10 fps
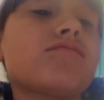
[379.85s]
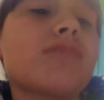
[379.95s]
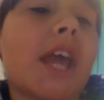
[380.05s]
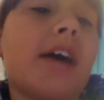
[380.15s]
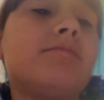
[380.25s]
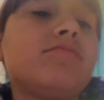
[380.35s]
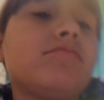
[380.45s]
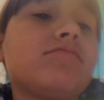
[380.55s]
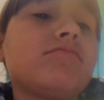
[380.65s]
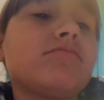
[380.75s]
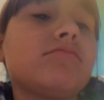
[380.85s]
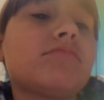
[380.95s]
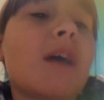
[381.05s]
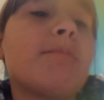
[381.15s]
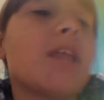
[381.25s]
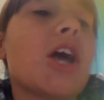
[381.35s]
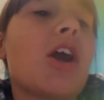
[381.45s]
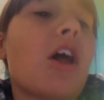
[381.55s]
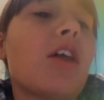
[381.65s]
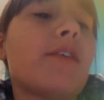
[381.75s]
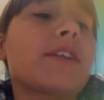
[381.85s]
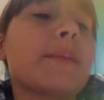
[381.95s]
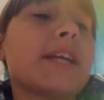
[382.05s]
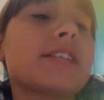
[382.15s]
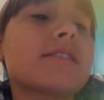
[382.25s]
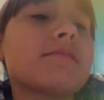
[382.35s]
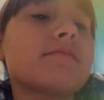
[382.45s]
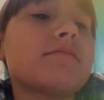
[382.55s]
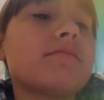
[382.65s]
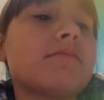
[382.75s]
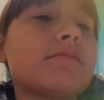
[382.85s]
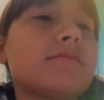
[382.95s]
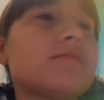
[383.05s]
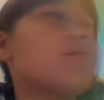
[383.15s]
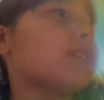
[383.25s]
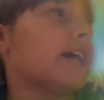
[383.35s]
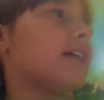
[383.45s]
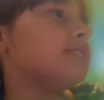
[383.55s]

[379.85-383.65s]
Yeah. And blood all so over the place. we're putting her away. Yeah.